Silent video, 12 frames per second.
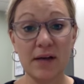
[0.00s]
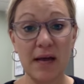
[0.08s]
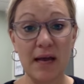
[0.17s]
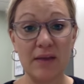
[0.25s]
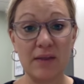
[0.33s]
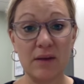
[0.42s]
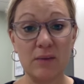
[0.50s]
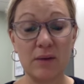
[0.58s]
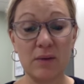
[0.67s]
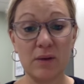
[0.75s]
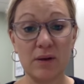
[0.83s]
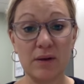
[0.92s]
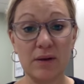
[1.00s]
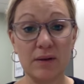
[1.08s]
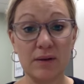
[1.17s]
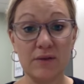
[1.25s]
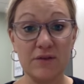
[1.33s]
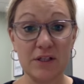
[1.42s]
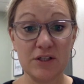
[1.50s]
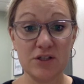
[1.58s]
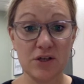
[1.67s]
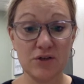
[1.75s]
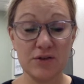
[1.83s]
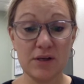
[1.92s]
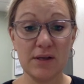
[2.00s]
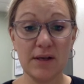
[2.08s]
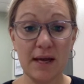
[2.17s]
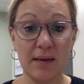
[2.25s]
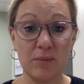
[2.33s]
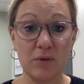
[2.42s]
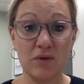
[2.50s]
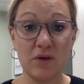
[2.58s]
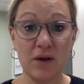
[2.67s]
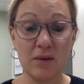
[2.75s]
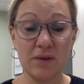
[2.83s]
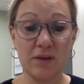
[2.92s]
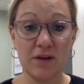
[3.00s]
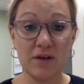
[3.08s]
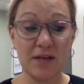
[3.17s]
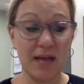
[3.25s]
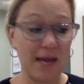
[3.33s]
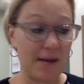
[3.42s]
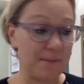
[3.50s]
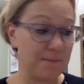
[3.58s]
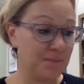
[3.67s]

and then we will finish our drill and move on with our day.